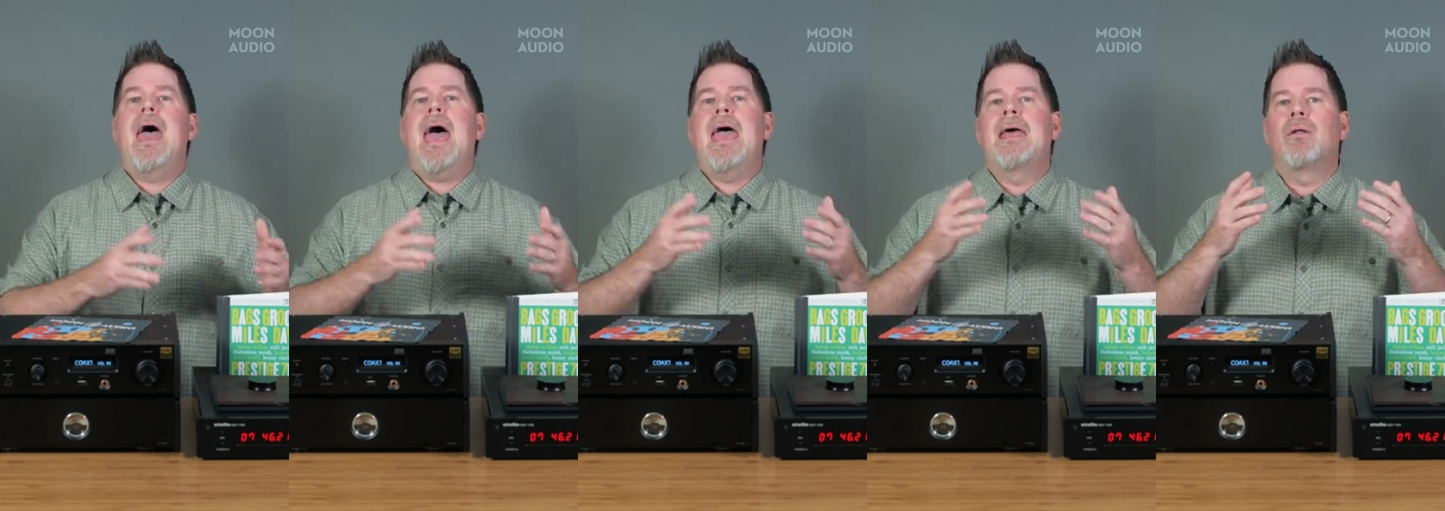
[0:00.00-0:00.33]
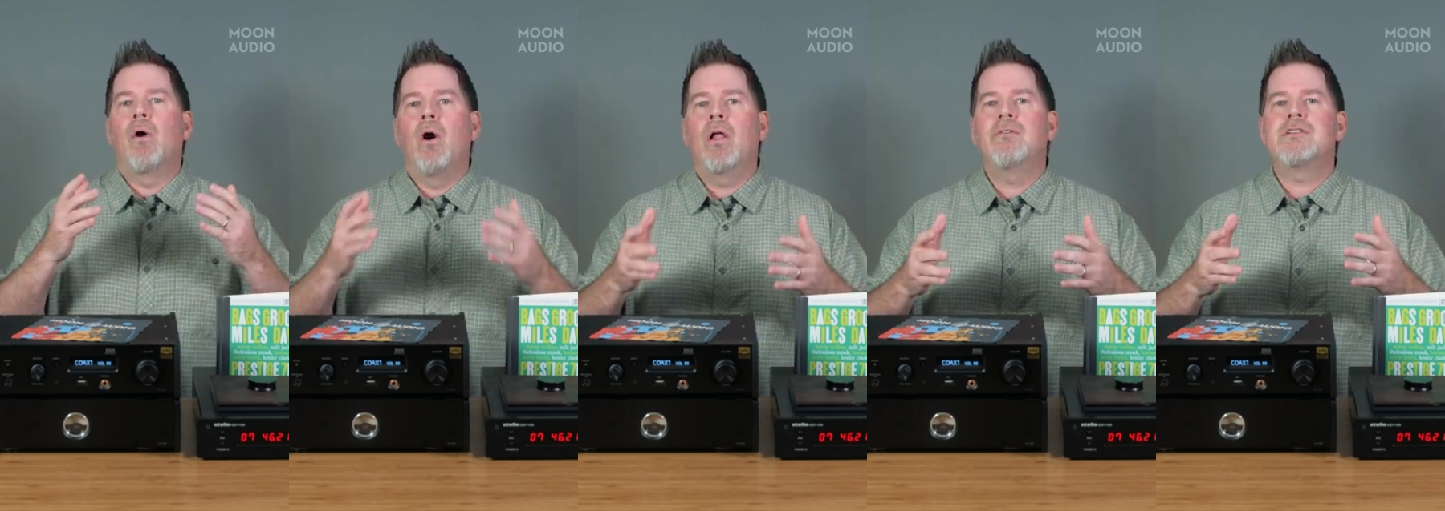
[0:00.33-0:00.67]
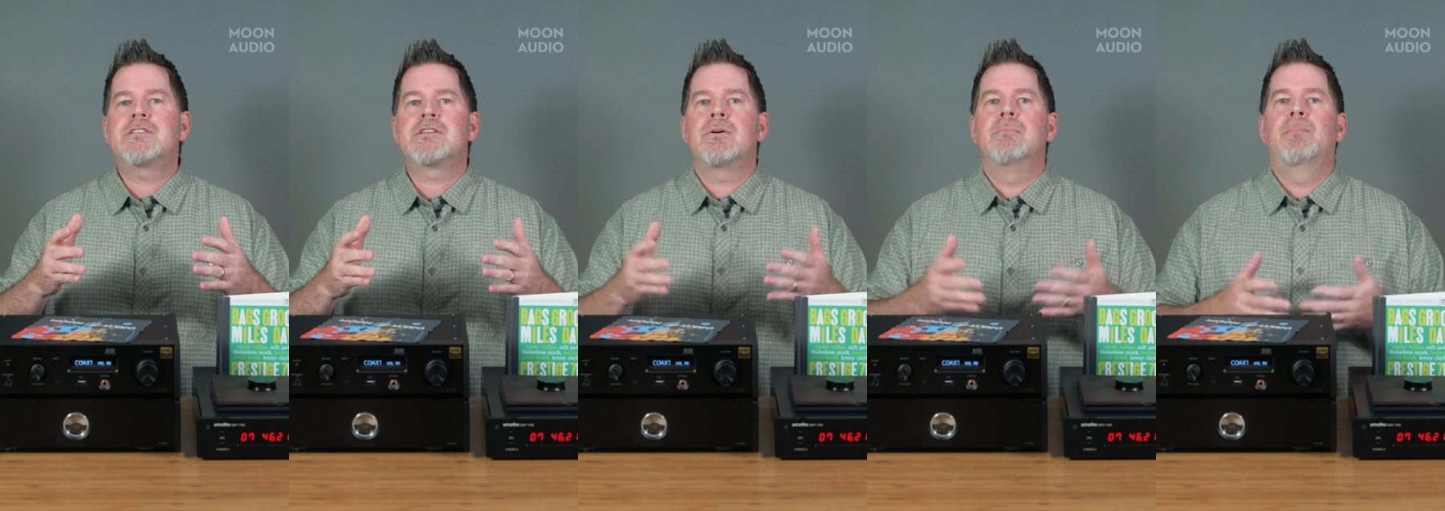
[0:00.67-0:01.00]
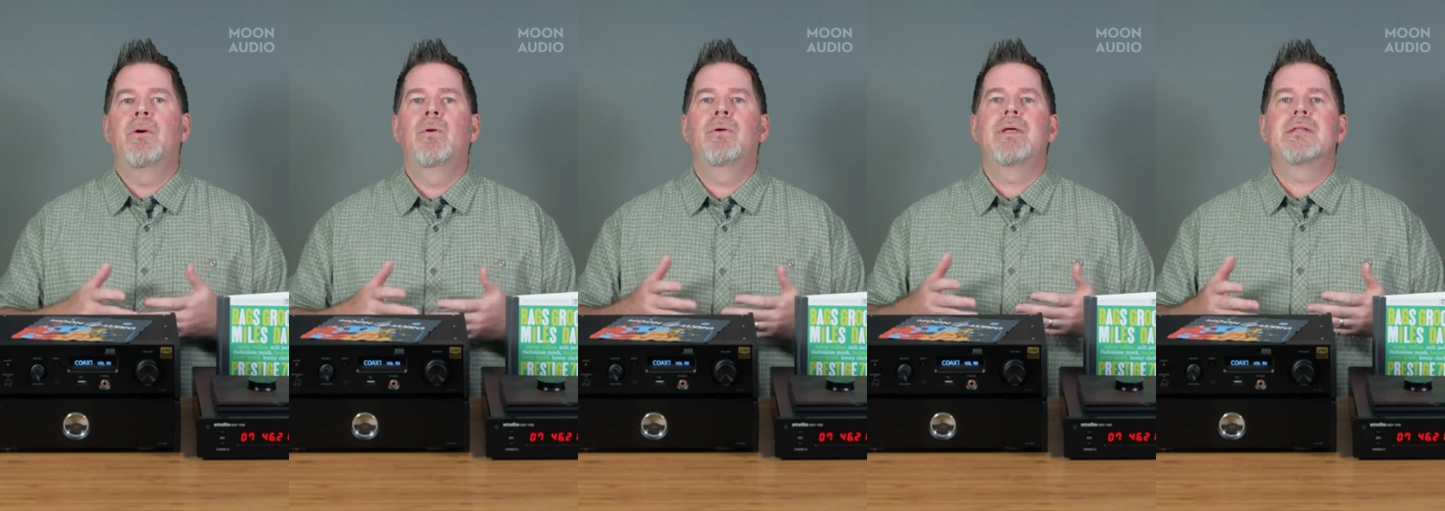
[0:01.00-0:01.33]
and all of its
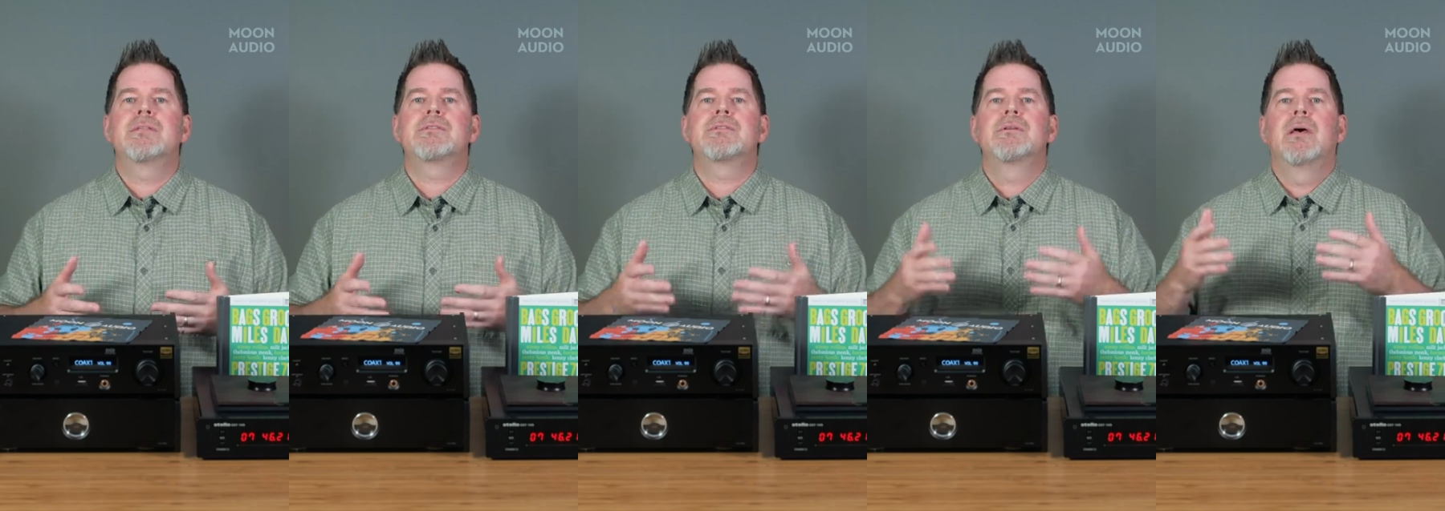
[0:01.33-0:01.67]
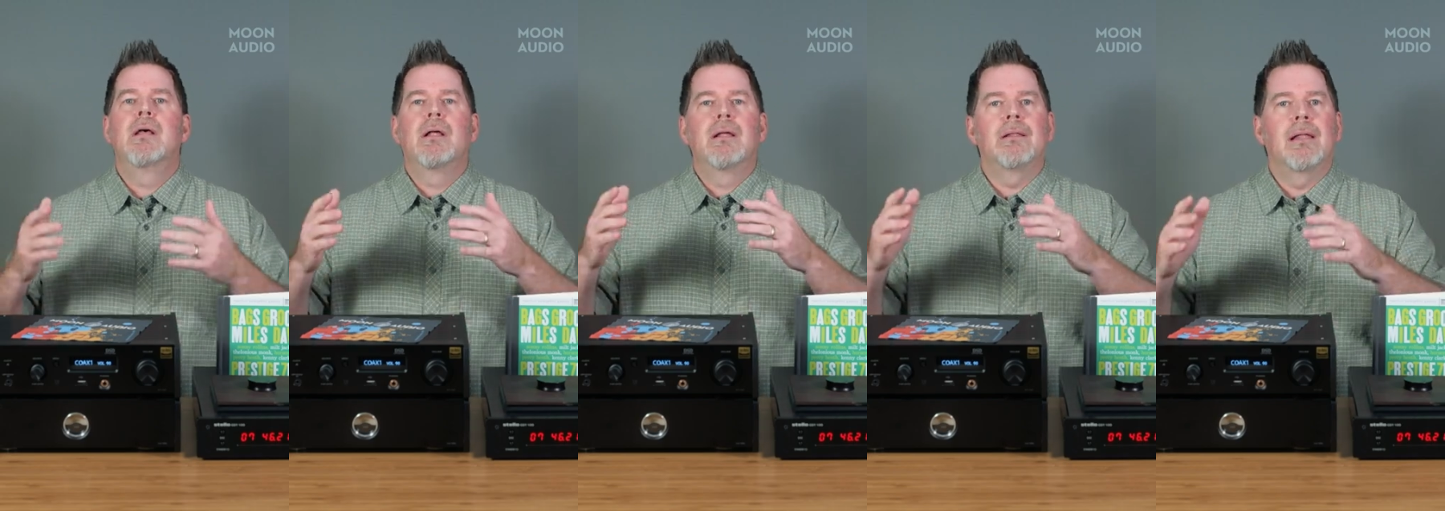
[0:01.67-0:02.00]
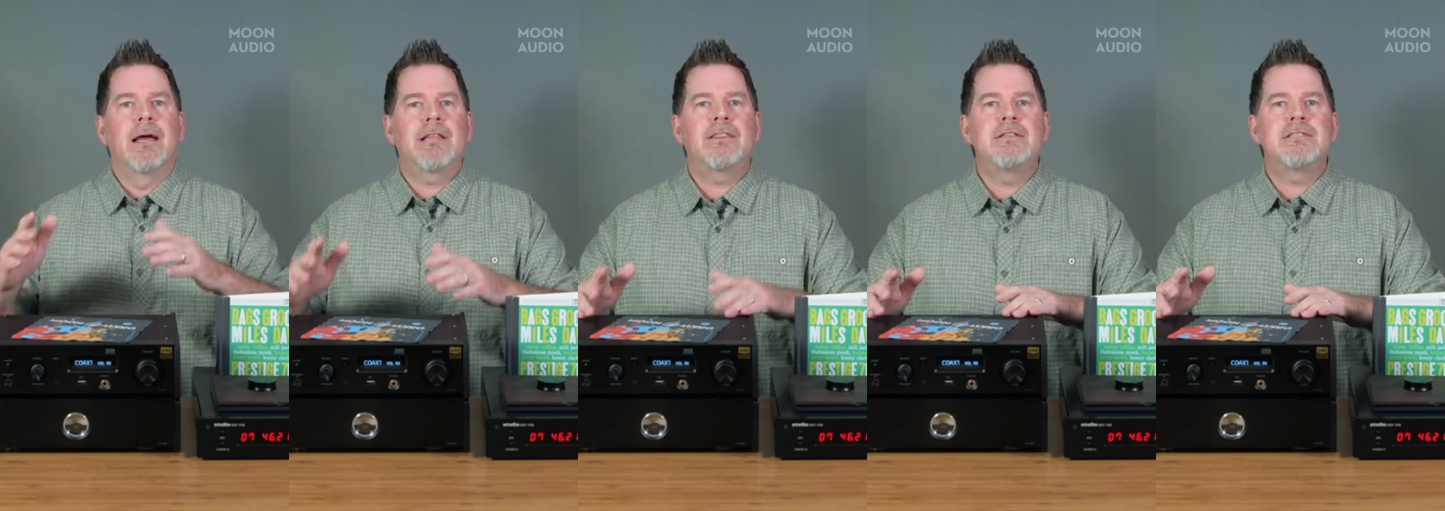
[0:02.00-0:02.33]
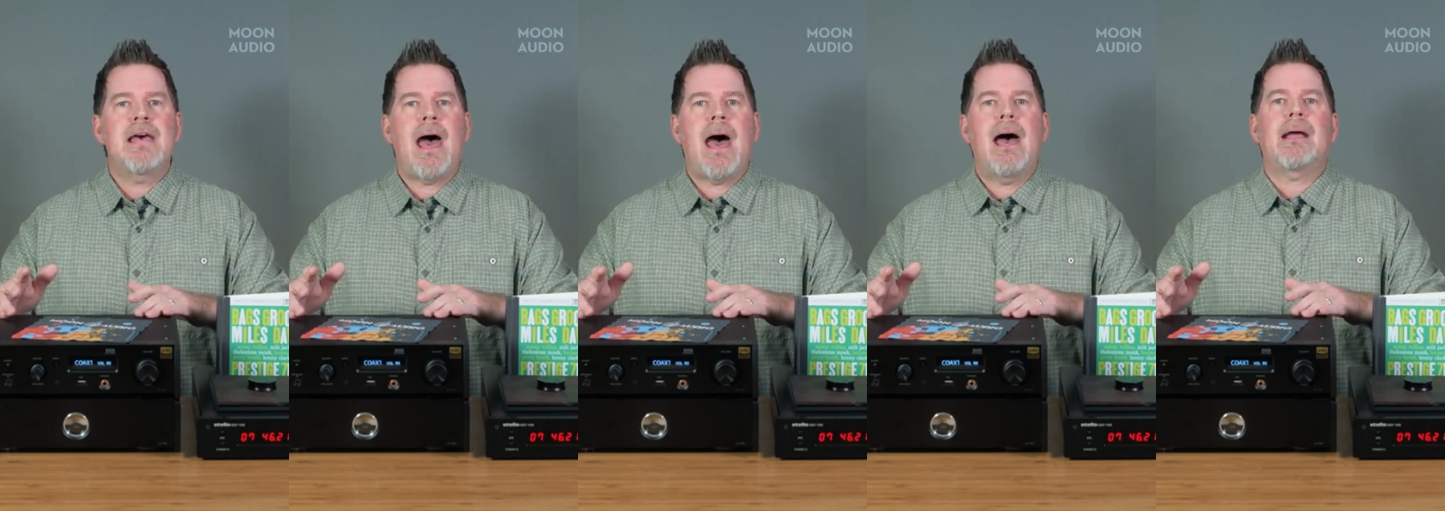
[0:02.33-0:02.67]
components, like the
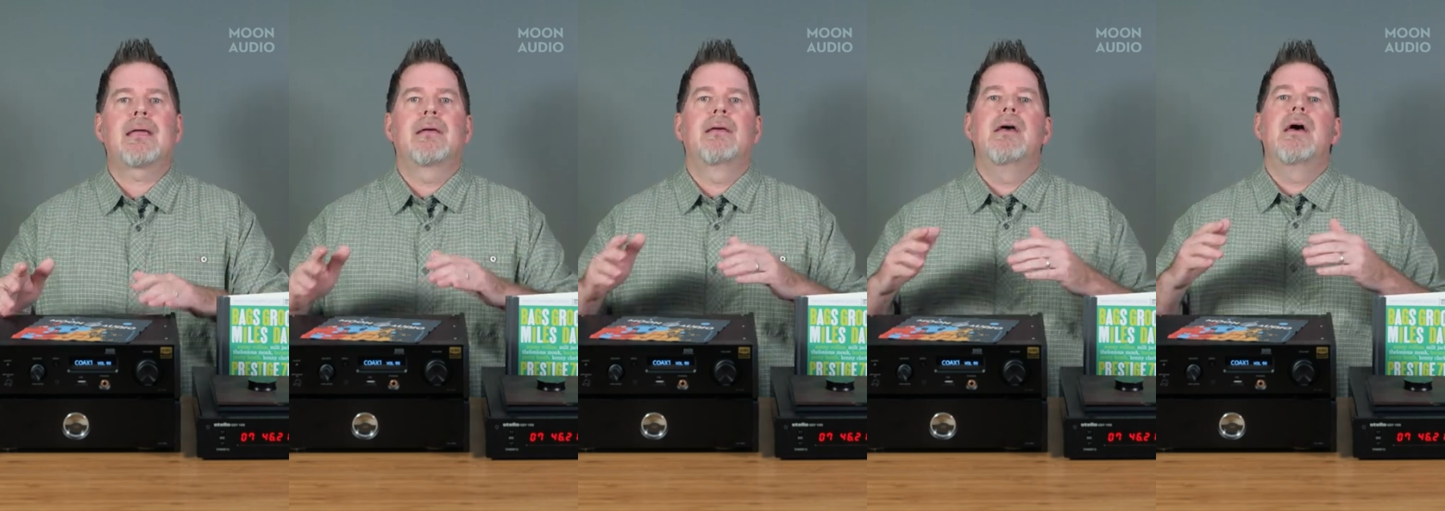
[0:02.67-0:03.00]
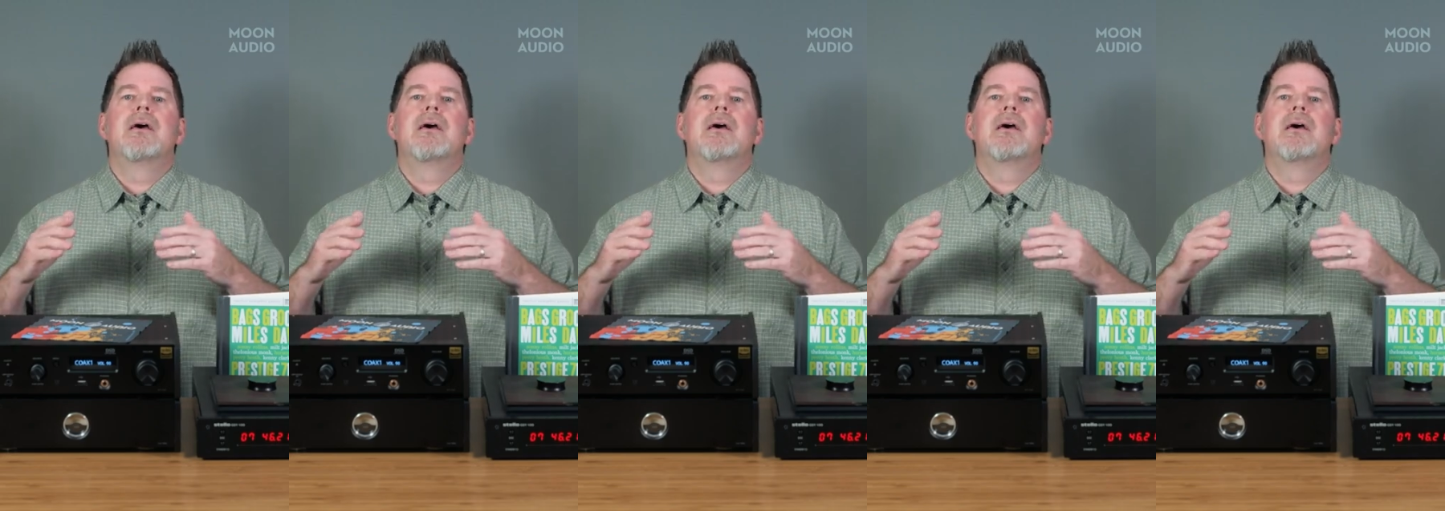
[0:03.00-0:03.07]
D A C,